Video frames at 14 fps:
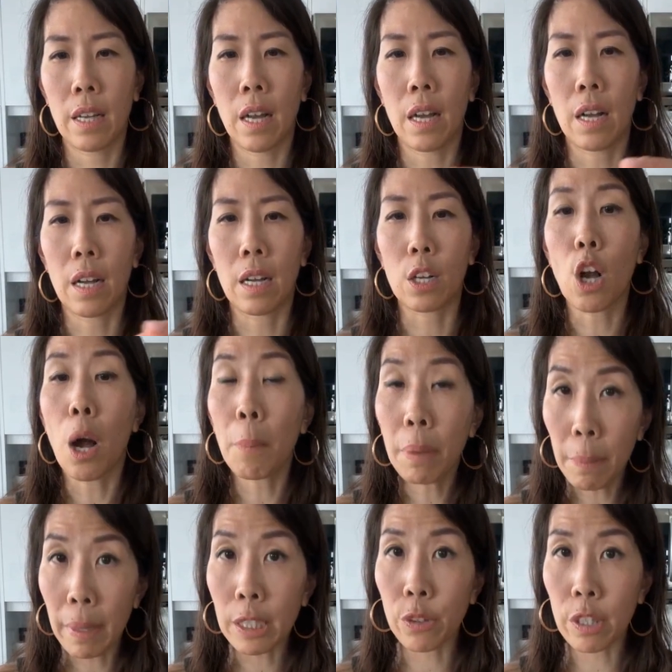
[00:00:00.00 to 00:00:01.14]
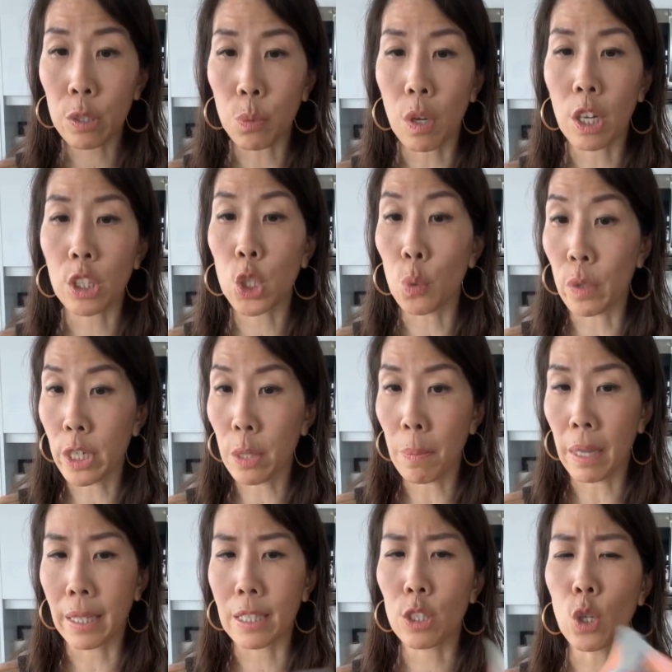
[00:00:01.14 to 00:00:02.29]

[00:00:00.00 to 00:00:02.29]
Complementary as well to winter melon.